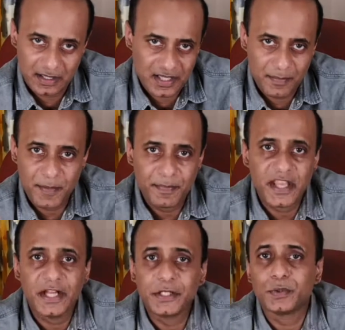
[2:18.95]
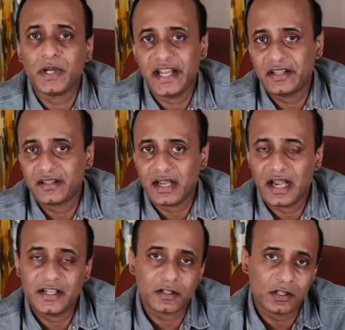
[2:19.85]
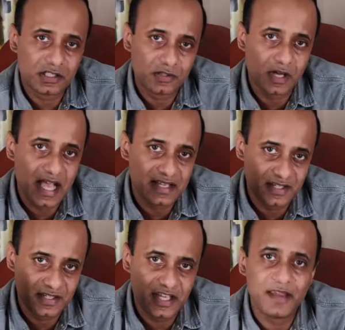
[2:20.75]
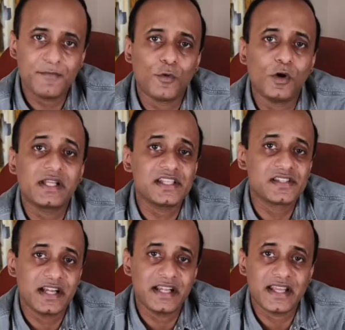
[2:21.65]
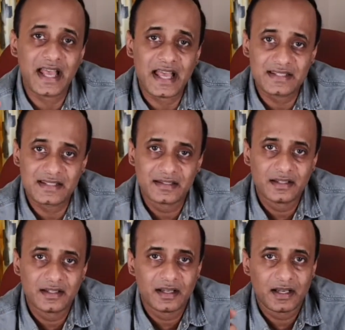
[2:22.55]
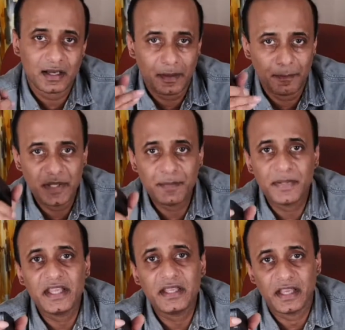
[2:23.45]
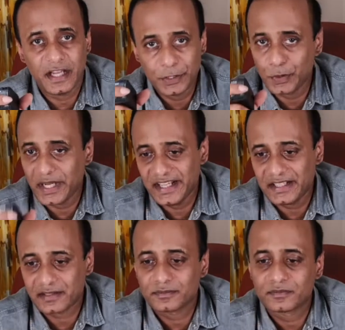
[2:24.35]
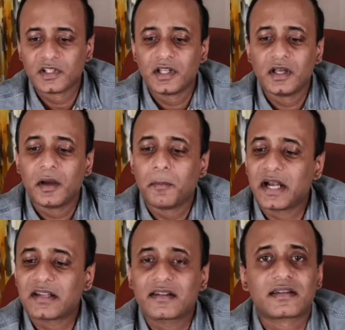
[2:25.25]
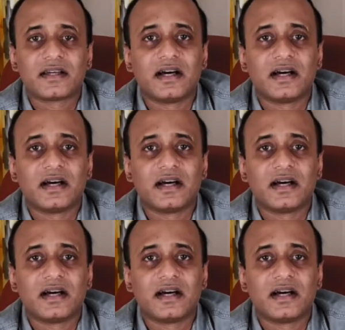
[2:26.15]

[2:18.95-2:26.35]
say BP-828, and it also has the same voltage rating as BP-828. But